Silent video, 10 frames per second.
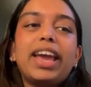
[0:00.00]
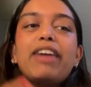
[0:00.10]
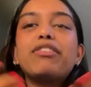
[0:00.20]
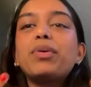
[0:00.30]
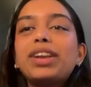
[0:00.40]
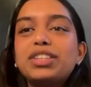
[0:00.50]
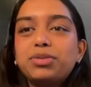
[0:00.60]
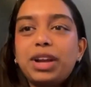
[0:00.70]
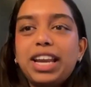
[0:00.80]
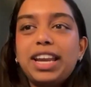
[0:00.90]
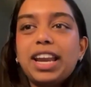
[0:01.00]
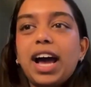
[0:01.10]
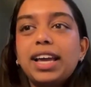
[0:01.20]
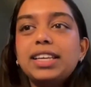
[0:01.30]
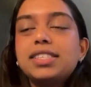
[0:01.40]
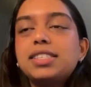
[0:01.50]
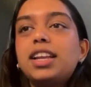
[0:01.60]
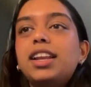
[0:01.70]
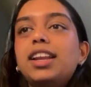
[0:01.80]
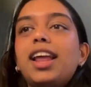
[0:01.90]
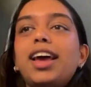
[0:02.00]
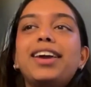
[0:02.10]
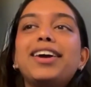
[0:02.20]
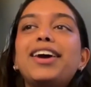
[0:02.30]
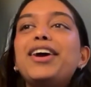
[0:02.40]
everyone is really nice, and like